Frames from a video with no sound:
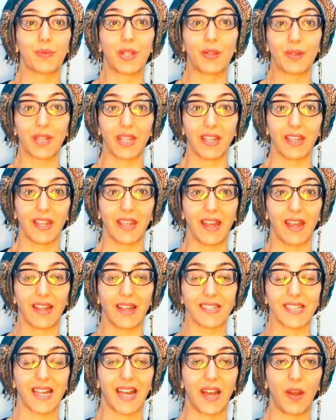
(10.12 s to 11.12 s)
be looking
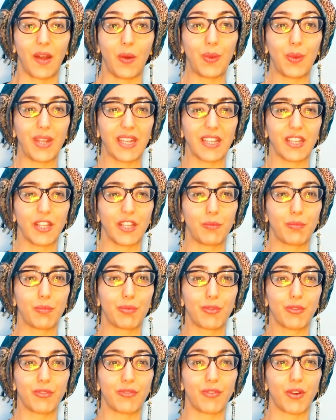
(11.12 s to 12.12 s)
at how we can
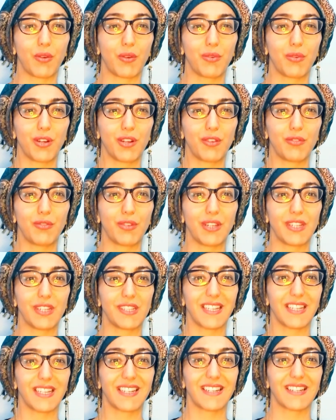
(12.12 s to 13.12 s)
improve our
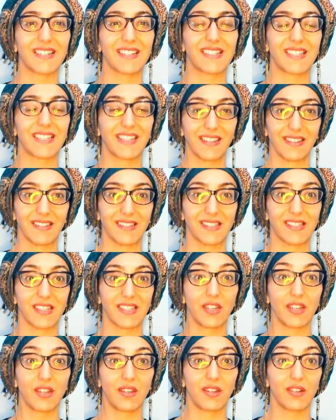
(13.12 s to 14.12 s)
reading skills.
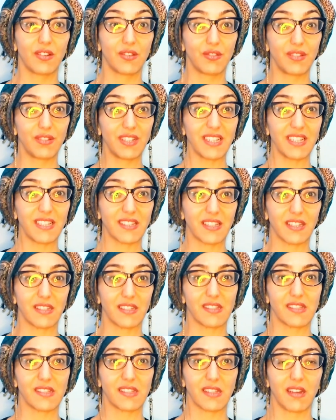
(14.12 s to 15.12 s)
Reading
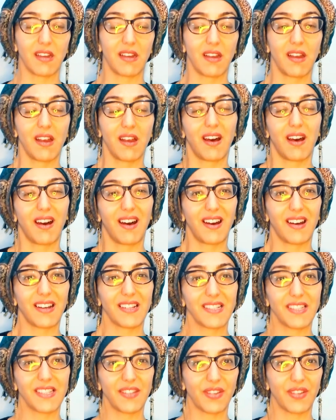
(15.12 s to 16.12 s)
skills
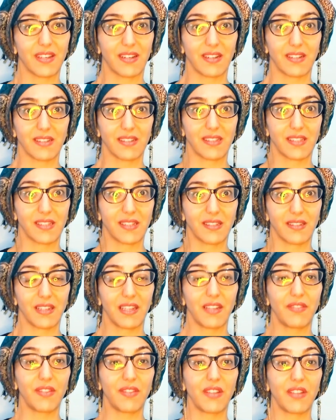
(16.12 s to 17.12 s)
are difficult,
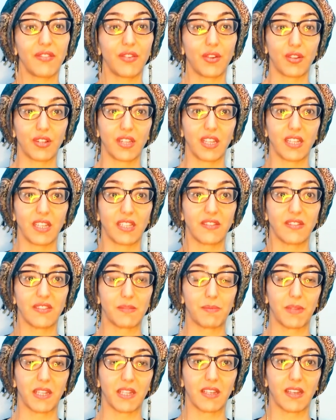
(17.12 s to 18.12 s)
even if you're a native
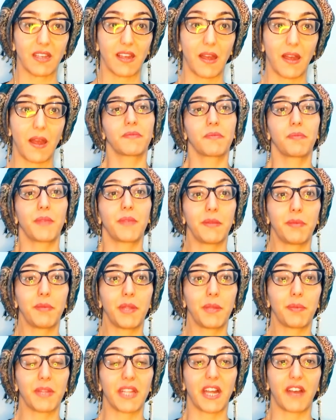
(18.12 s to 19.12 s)
speaker. Many
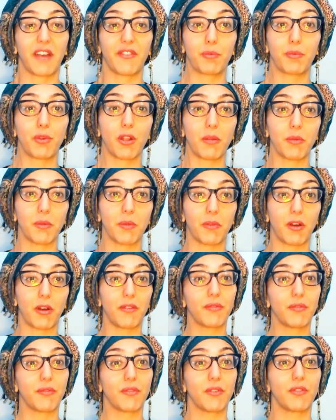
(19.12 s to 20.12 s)
people have the problem
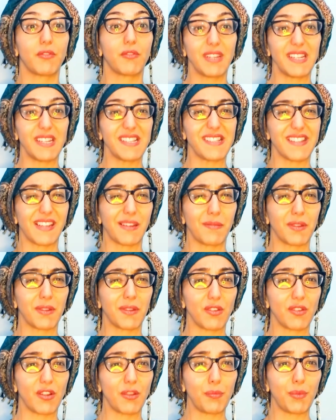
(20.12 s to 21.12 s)
of reading but
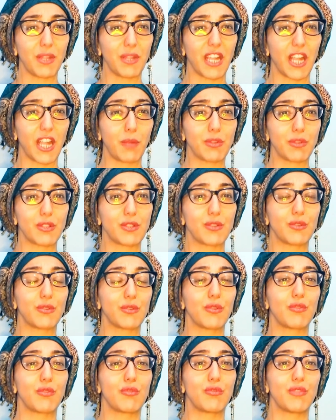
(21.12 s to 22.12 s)
not being able
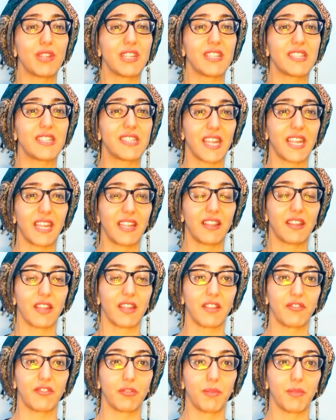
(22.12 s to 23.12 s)
to retain the
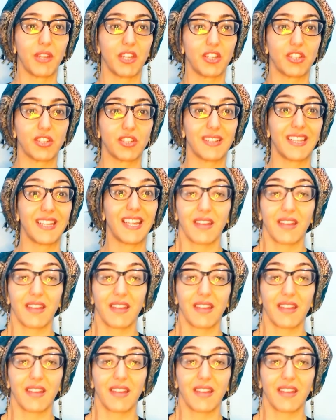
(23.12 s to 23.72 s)
information,